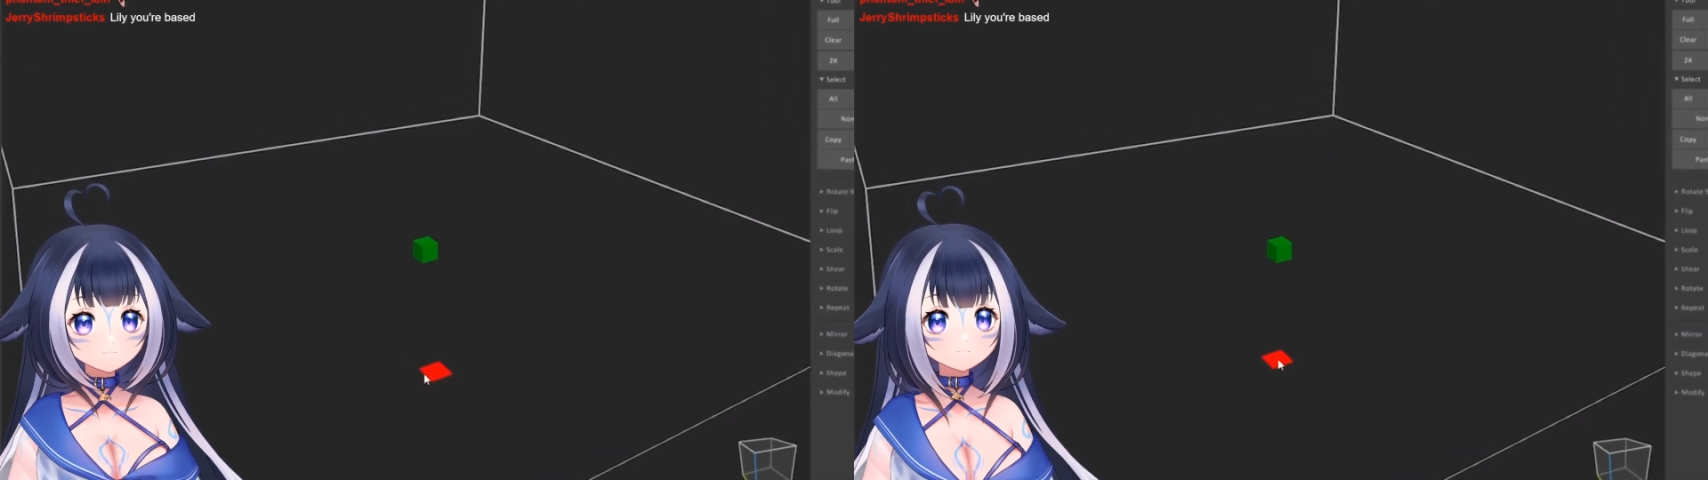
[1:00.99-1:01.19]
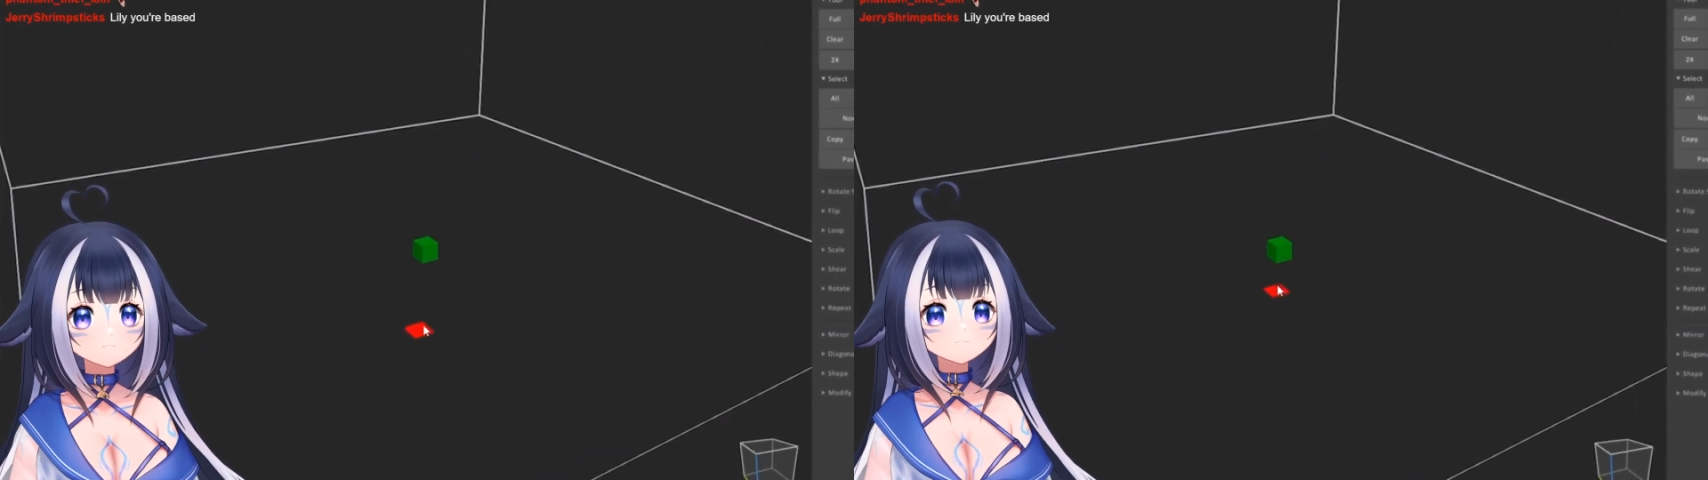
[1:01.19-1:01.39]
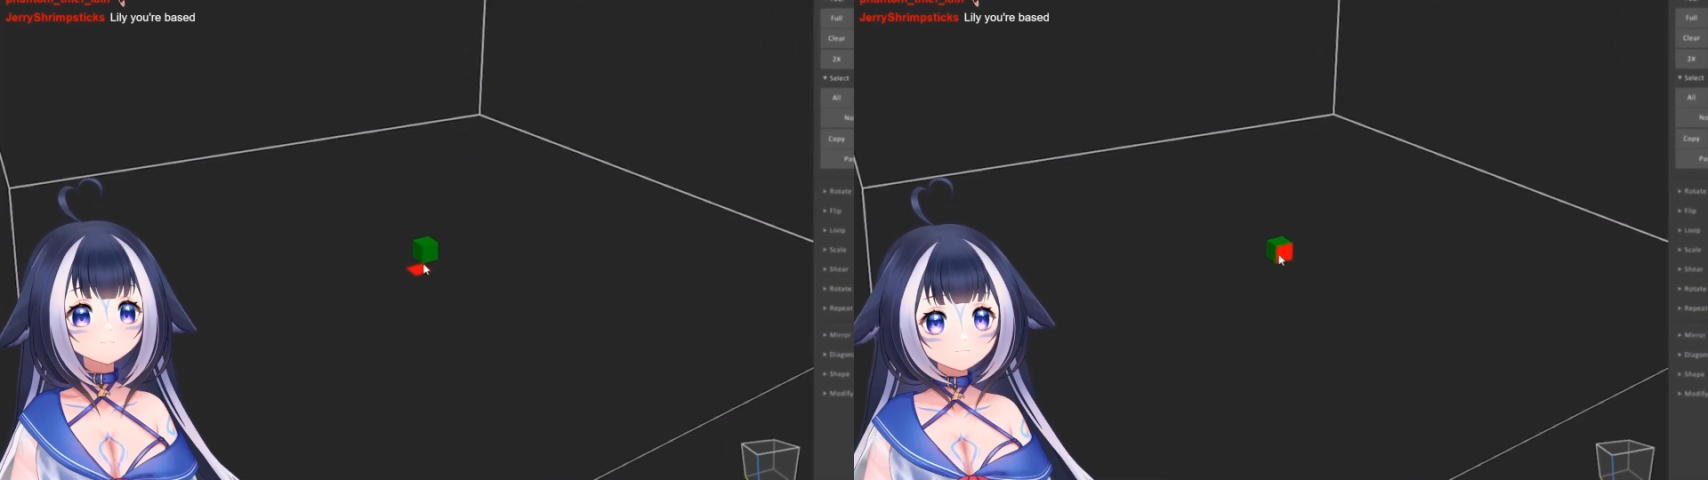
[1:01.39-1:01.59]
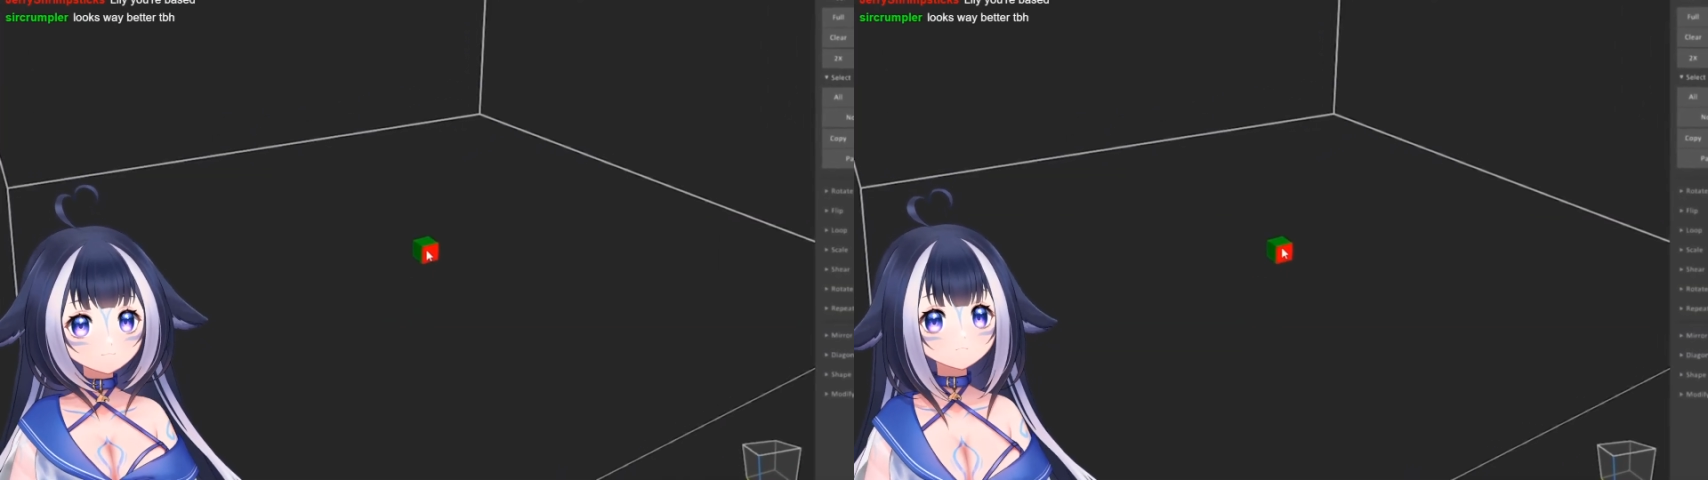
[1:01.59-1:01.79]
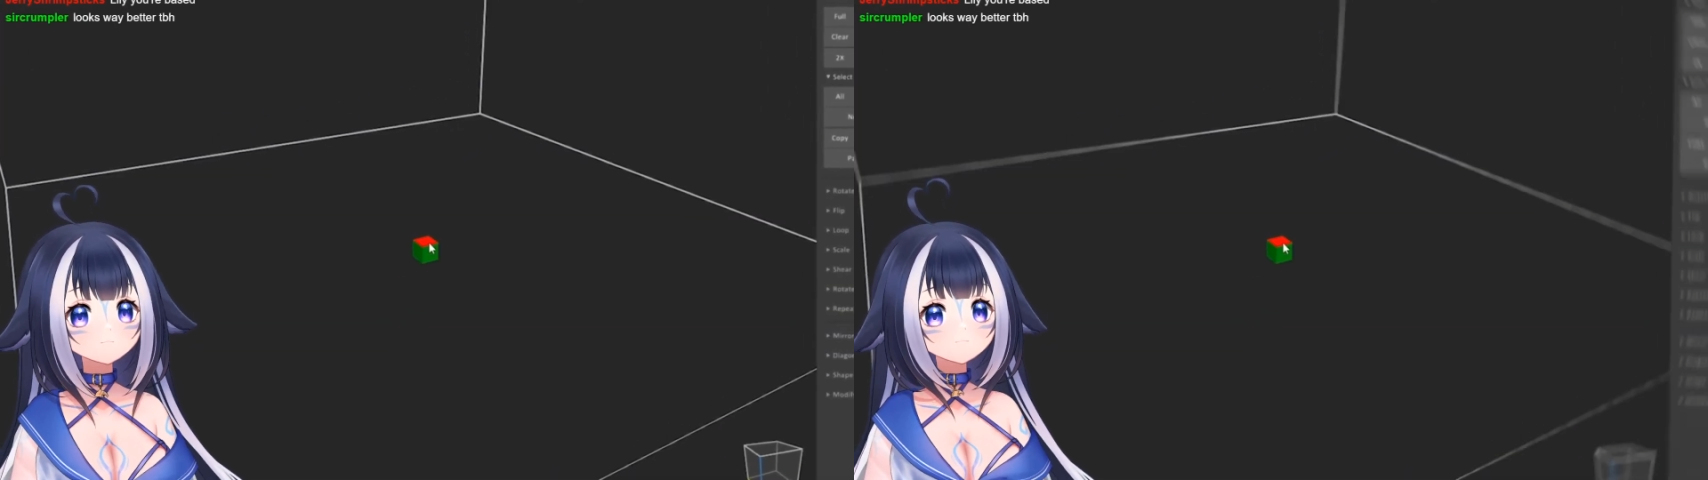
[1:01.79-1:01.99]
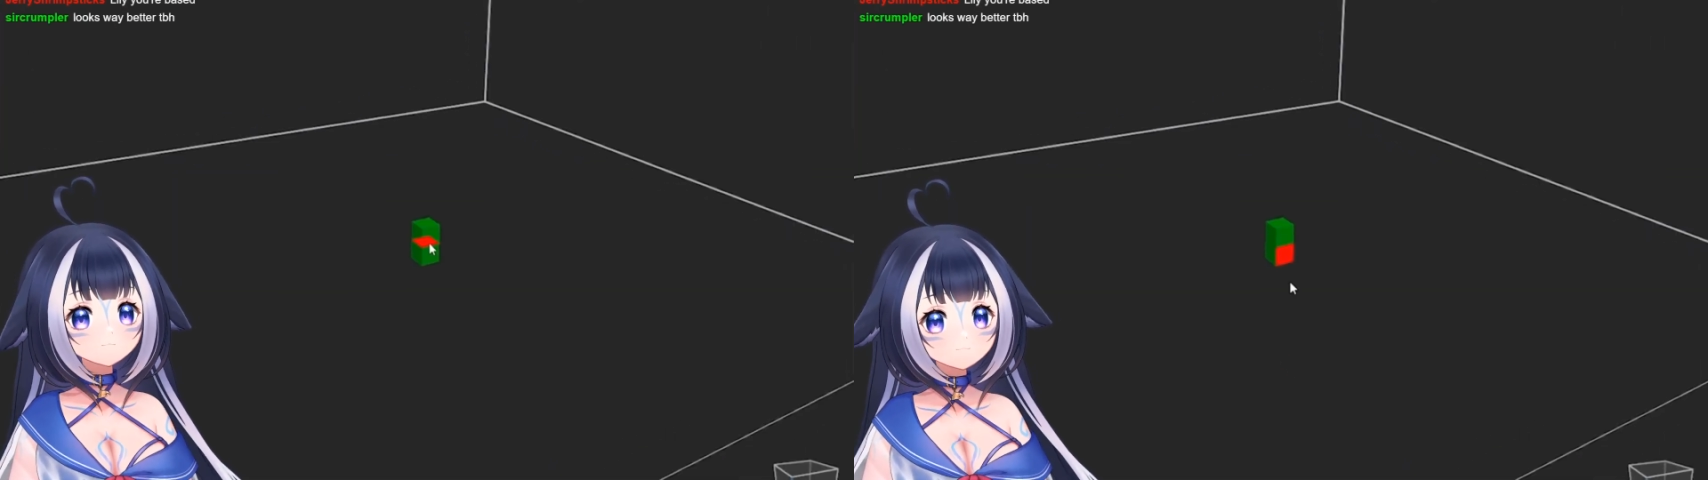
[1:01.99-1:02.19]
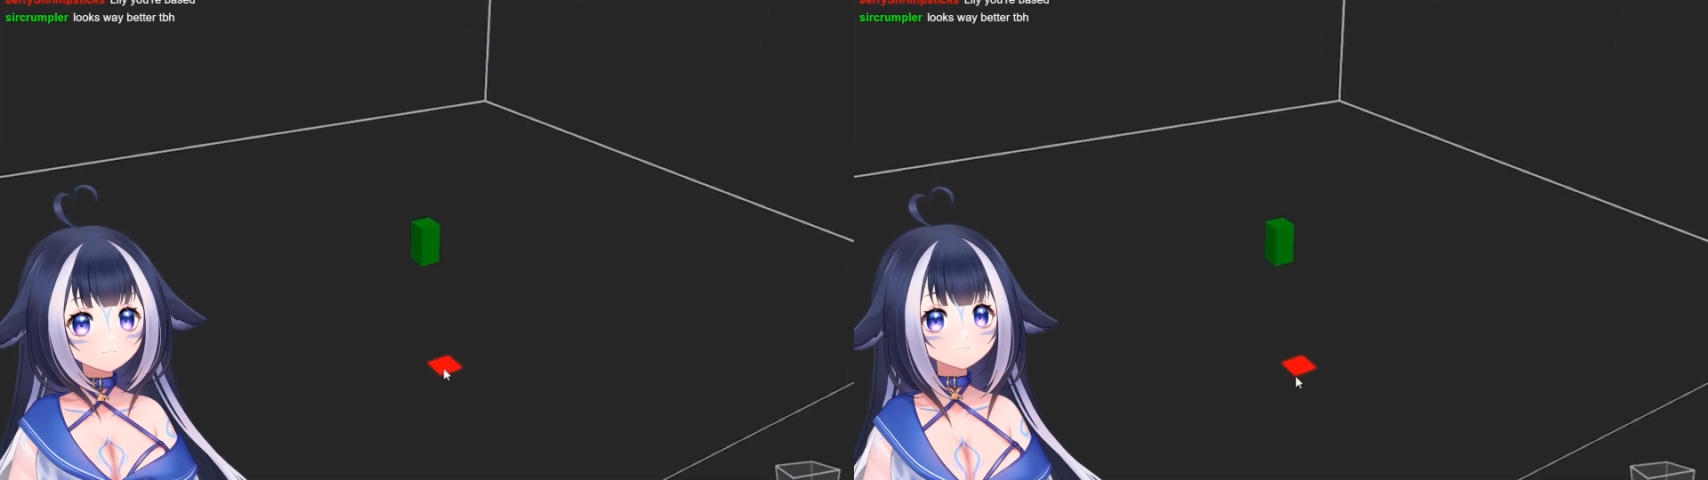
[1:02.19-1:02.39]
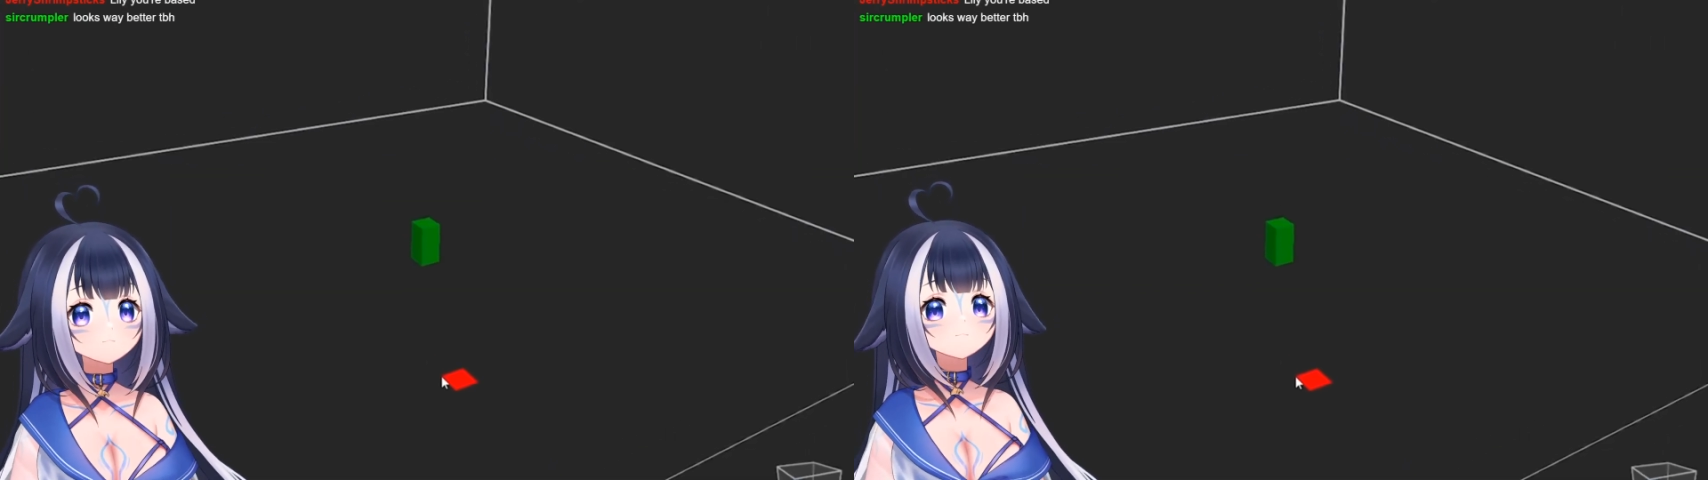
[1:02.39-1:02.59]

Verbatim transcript: another little guy there, and